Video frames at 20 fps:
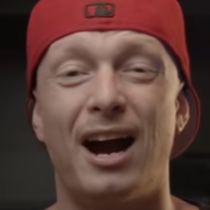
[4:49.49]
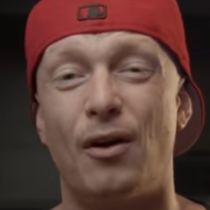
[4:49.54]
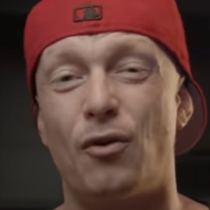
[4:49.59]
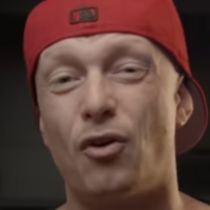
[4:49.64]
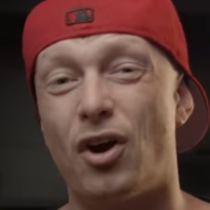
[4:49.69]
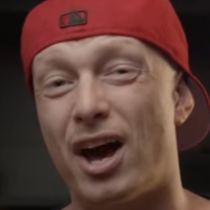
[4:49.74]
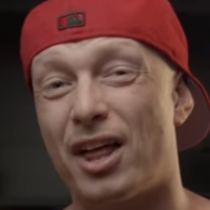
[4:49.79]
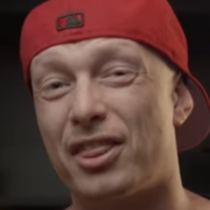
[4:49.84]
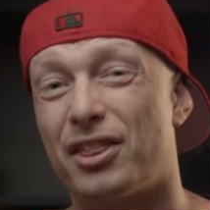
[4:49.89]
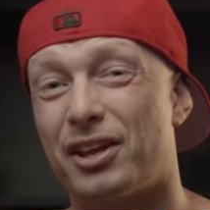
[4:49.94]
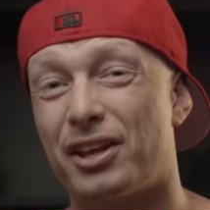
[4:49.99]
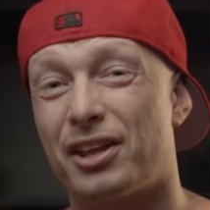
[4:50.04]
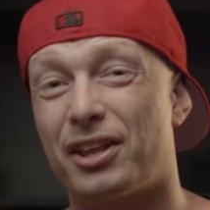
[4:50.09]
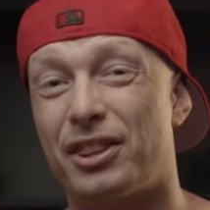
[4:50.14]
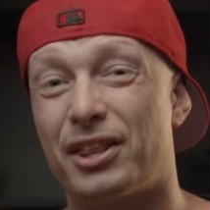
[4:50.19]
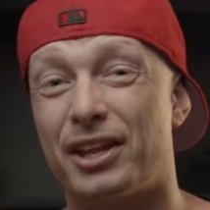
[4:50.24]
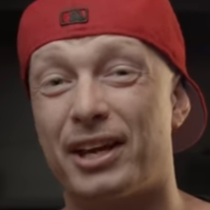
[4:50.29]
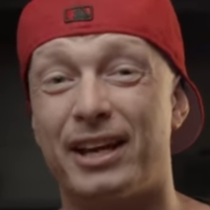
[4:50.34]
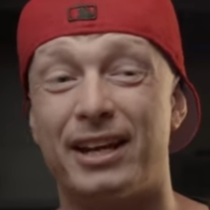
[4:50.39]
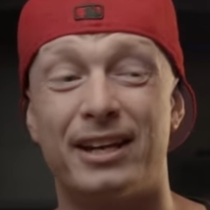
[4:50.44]
rather
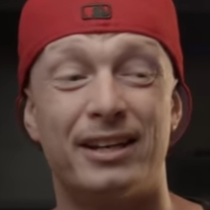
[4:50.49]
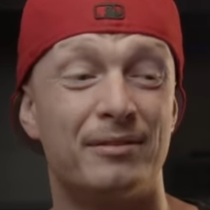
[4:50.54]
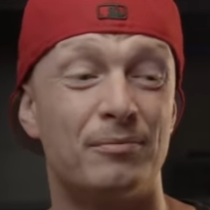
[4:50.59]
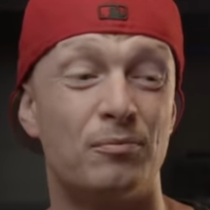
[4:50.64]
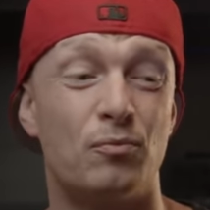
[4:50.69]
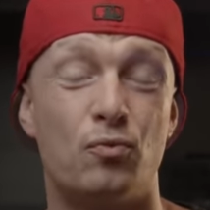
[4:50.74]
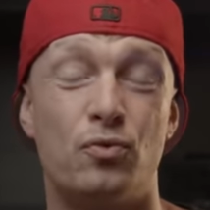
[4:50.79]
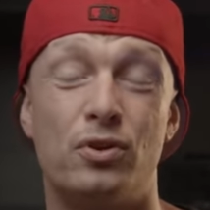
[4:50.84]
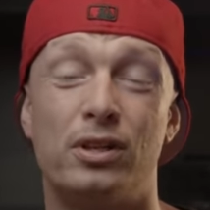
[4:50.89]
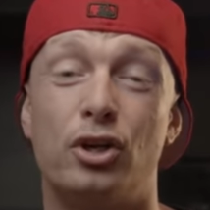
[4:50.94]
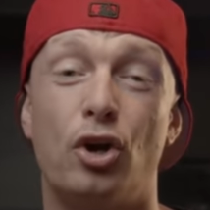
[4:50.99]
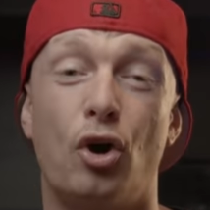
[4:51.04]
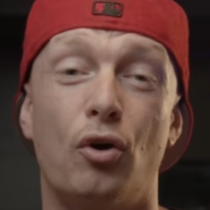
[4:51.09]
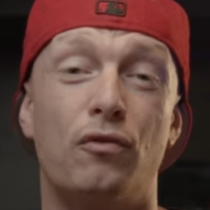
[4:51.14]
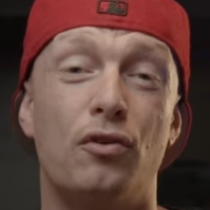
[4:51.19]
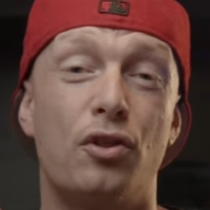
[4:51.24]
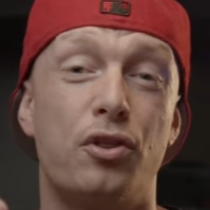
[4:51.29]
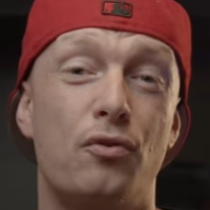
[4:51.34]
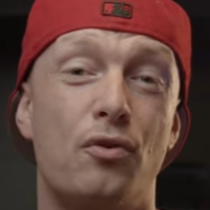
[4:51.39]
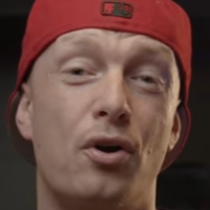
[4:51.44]
than really
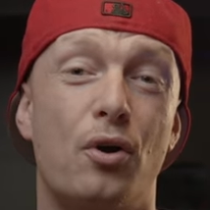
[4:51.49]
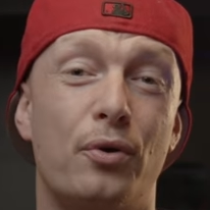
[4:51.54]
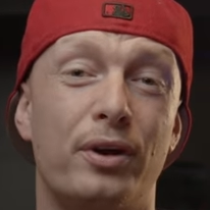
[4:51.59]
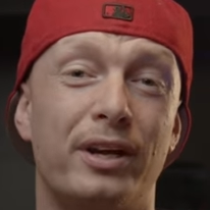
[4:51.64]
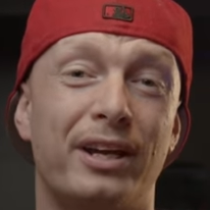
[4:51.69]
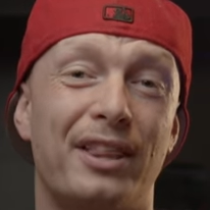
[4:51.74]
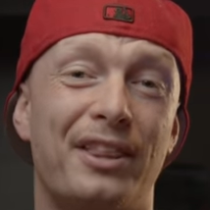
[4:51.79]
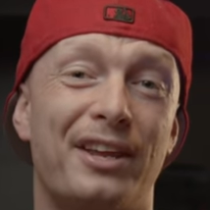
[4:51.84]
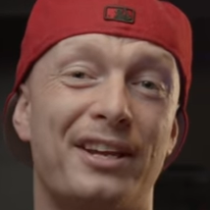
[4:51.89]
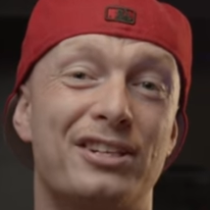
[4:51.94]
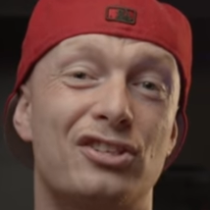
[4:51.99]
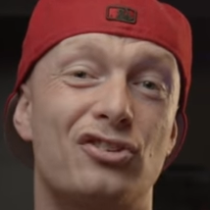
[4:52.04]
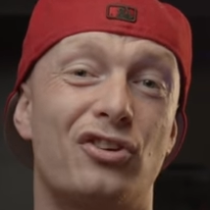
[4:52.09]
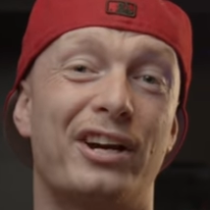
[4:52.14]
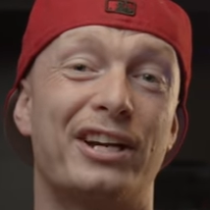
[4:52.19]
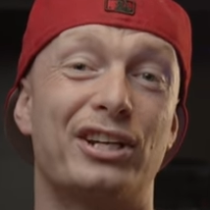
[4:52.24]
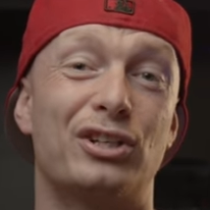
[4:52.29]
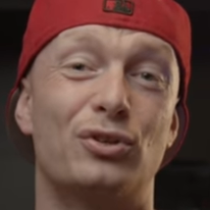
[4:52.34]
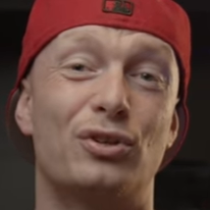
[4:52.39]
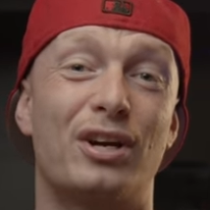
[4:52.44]
overthrowing and then
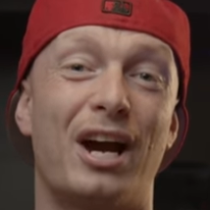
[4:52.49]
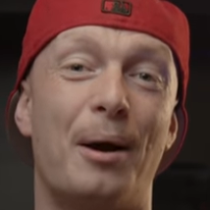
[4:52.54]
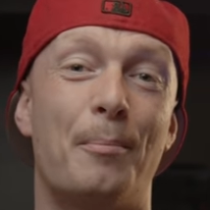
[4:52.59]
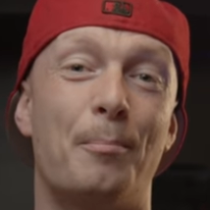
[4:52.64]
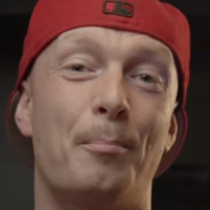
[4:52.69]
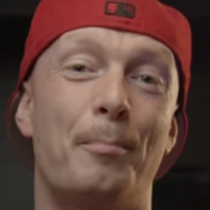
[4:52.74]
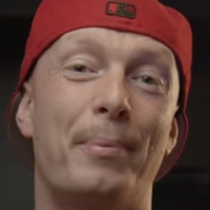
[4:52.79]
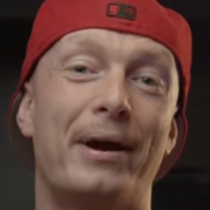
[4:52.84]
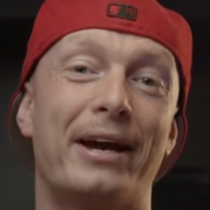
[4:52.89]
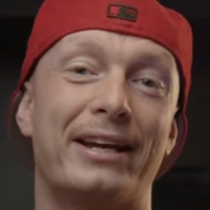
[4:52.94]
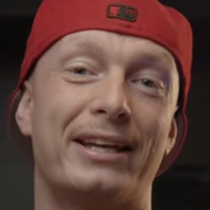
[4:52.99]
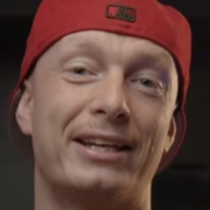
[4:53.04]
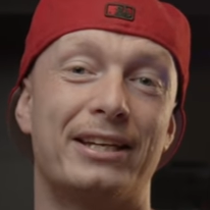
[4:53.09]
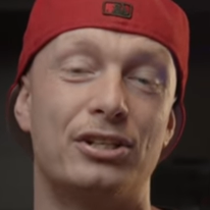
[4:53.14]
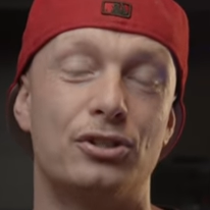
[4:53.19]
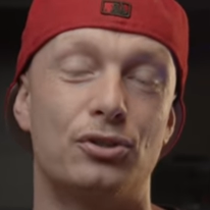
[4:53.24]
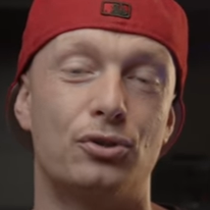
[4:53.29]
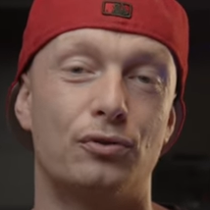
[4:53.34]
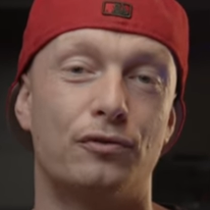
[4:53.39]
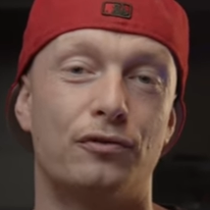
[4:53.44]
trying to come back
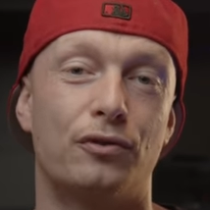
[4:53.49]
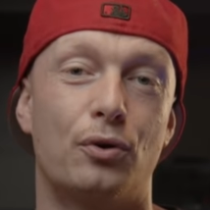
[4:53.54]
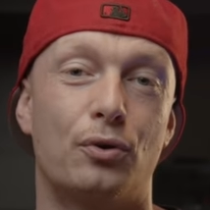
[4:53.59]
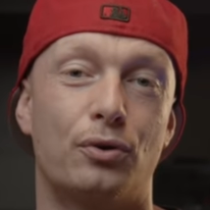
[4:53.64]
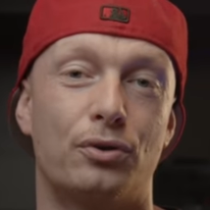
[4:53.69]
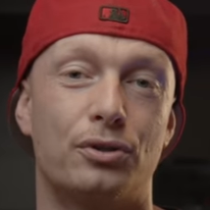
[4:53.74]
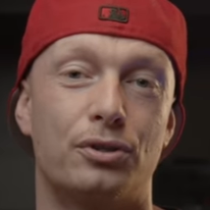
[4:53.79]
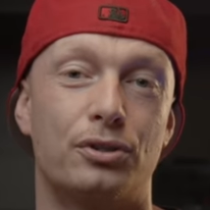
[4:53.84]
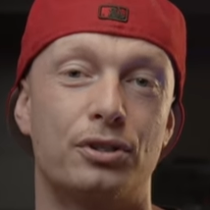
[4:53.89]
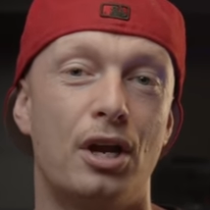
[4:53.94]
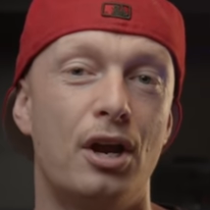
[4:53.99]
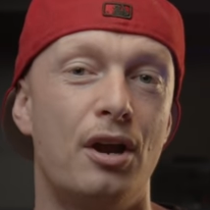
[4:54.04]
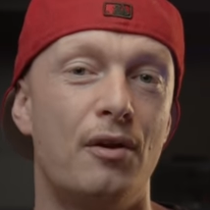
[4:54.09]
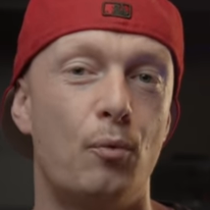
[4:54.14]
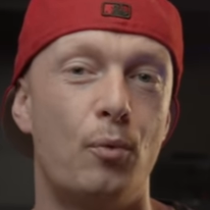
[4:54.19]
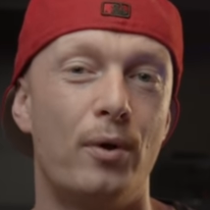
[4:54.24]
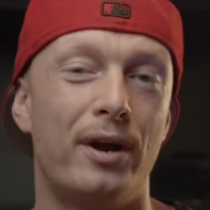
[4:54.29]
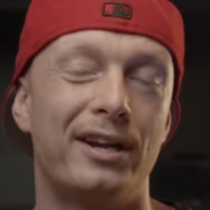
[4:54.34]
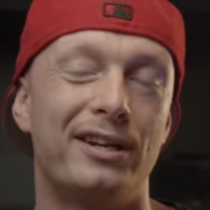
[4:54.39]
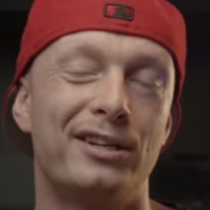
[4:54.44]
into focus
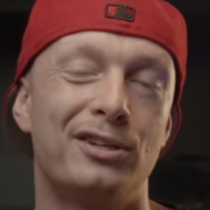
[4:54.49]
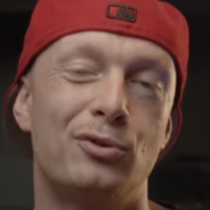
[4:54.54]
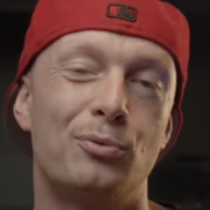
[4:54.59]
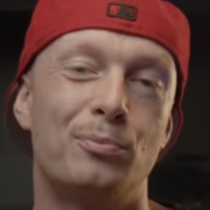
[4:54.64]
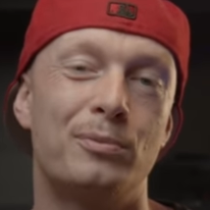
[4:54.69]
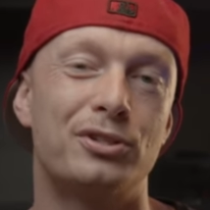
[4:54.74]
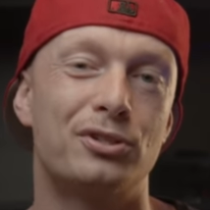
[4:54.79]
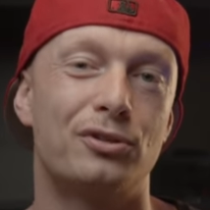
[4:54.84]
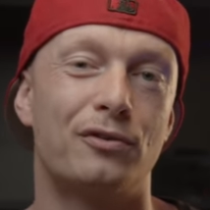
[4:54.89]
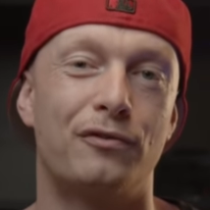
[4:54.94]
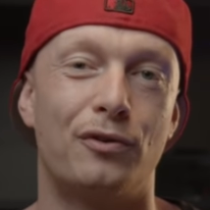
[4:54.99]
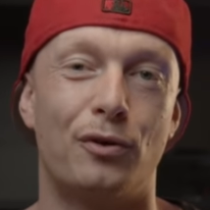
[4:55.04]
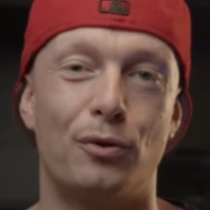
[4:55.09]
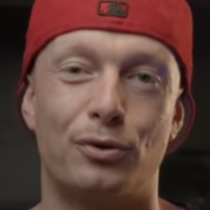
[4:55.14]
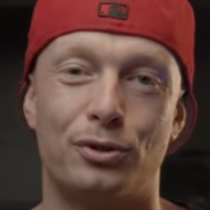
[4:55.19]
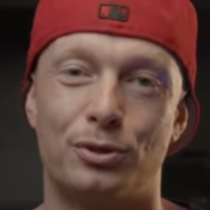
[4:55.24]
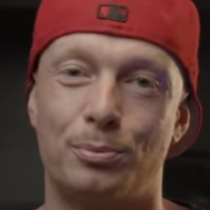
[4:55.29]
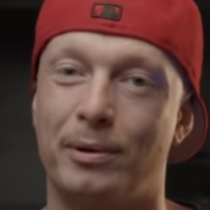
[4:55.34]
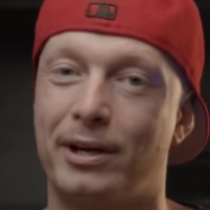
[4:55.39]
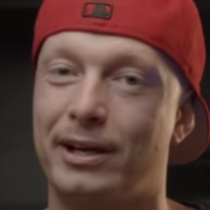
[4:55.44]
when you miss the
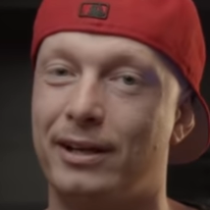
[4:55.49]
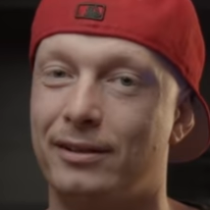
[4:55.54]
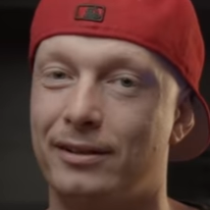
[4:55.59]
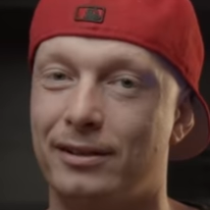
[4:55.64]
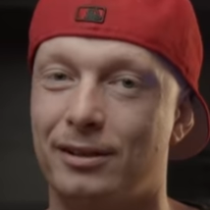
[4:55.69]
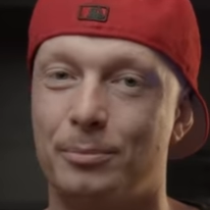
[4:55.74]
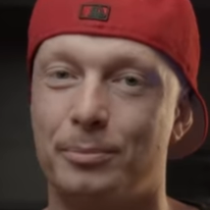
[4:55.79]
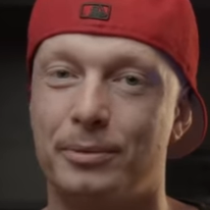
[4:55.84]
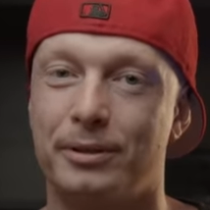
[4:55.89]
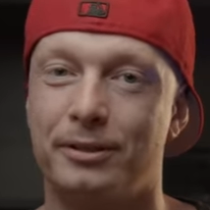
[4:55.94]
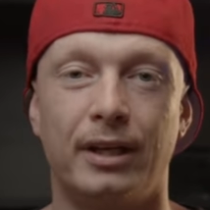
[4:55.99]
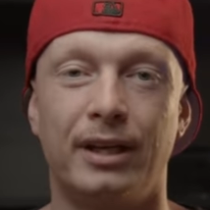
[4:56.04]
focus by a little bit.